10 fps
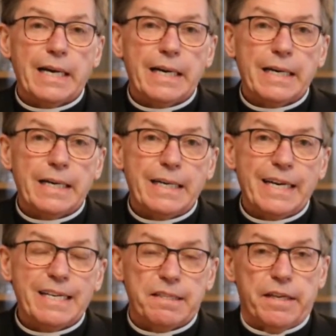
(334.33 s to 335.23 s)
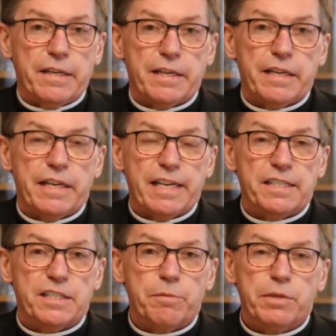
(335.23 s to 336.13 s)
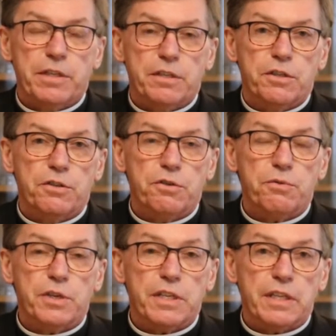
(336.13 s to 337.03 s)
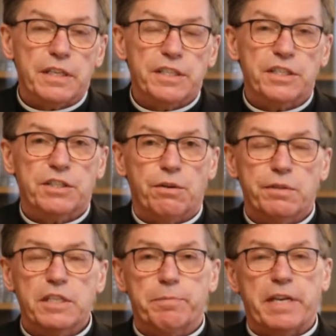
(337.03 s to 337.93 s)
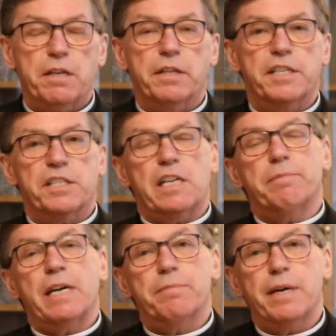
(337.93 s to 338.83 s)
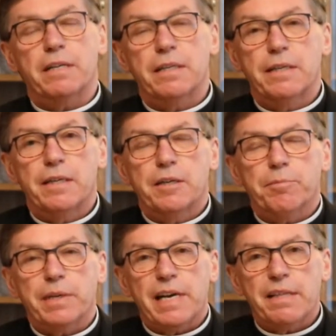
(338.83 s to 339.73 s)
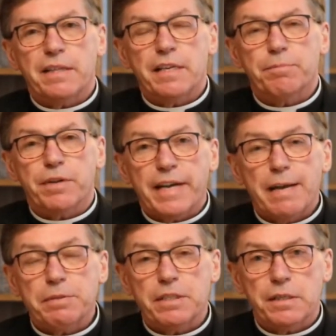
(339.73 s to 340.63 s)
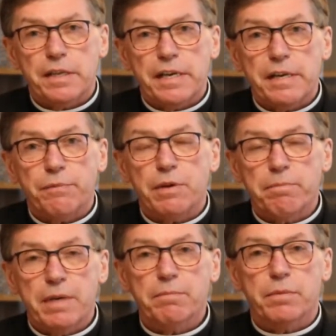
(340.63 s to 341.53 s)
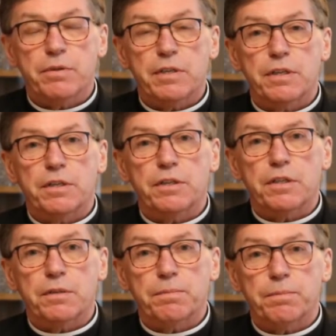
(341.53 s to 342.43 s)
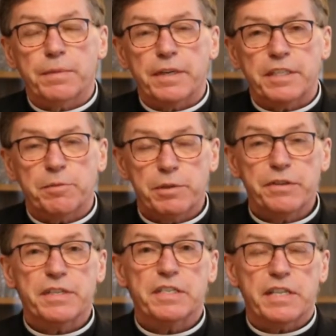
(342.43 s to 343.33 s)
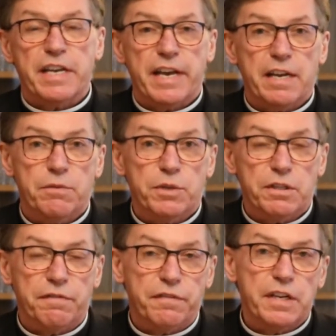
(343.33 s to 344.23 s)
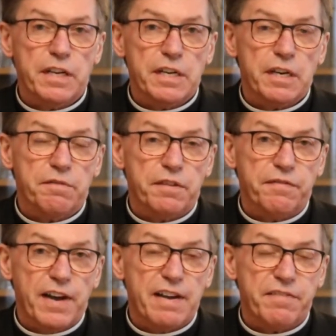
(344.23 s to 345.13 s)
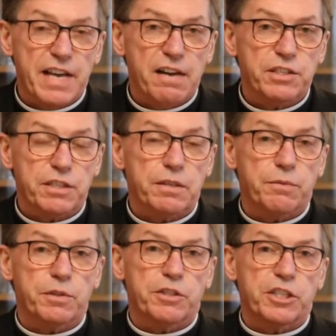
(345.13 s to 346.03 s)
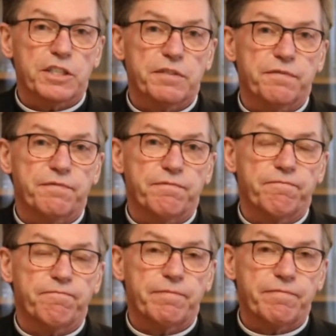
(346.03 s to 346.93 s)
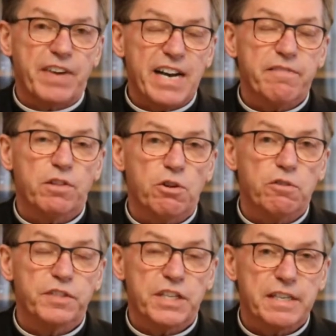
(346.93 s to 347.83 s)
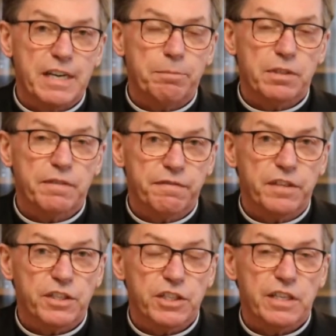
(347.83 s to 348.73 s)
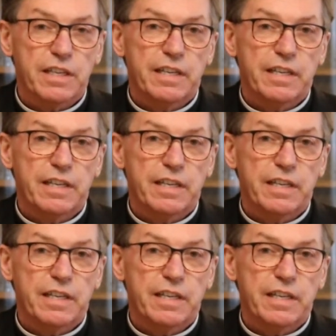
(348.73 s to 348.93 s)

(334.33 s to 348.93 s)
Uh, I think it has something to do with, and this is only speculation on my part, but I think perhaps they remembered the experience they had with the feeding of the 5,000 with just five loaves and a couple of fish.